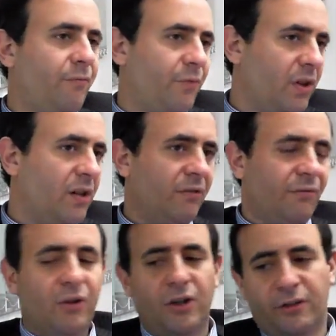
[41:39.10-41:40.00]
Third,
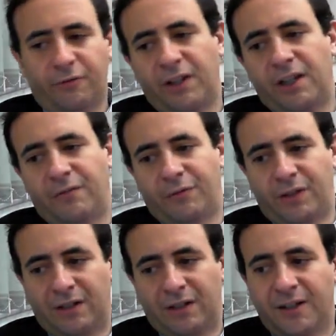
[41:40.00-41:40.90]
fourth, fifth,
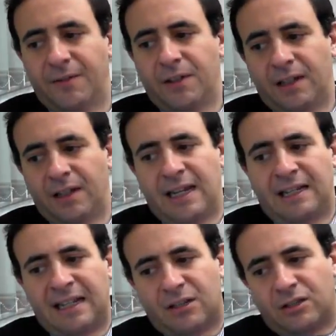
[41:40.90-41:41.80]

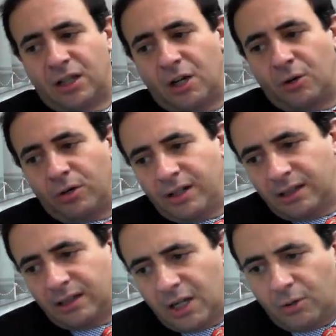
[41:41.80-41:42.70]
it gets lower and
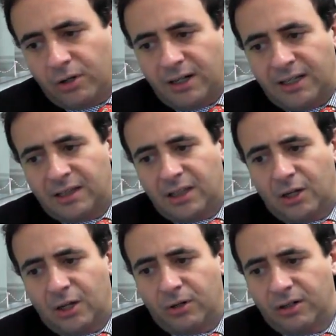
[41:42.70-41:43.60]
lower and
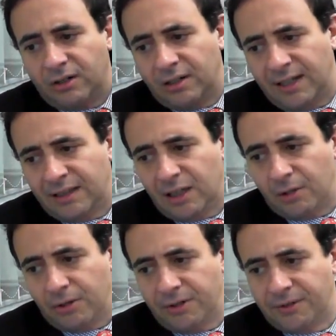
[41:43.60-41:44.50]
lower and
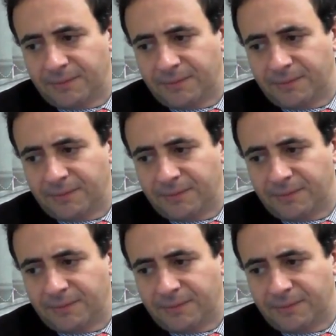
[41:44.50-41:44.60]
lower.